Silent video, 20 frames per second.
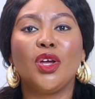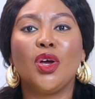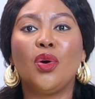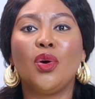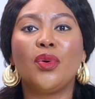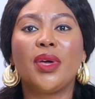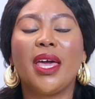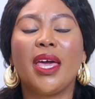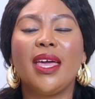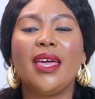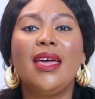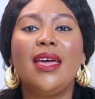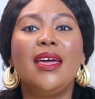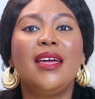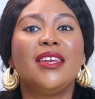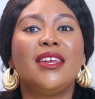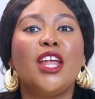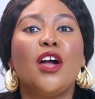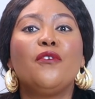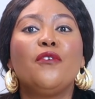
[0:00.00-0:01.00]
Okay,
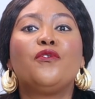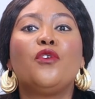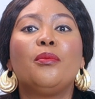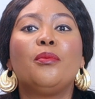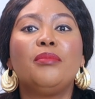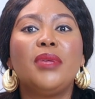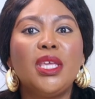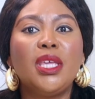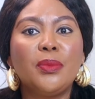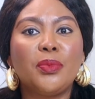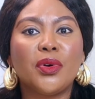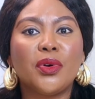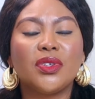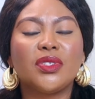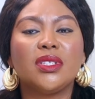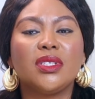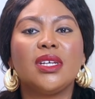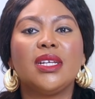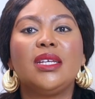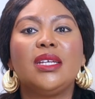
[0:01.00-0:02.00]
now for me
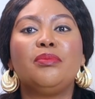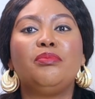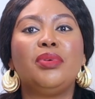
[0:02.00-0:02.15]
personally,